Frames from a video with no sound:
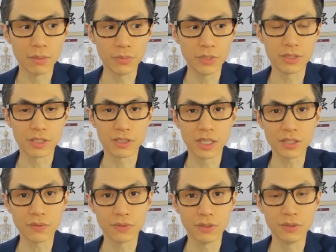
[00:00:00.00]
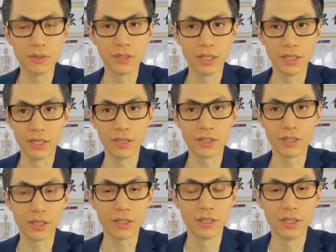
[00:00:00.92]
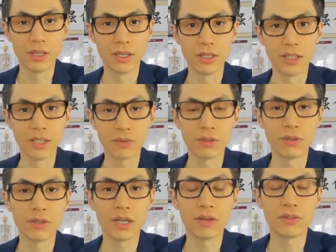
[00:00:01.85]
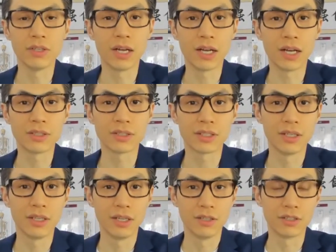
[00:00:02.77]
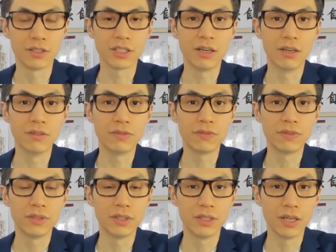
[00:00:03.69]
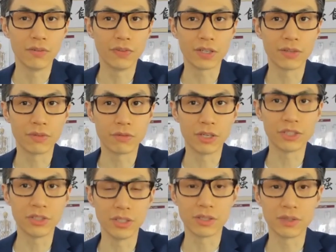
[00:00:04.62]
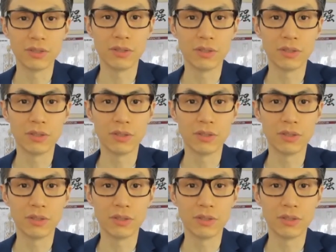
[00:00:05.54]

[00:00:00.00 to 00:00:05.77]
be successful in anything, you have to learn how to ask yourself effective questions,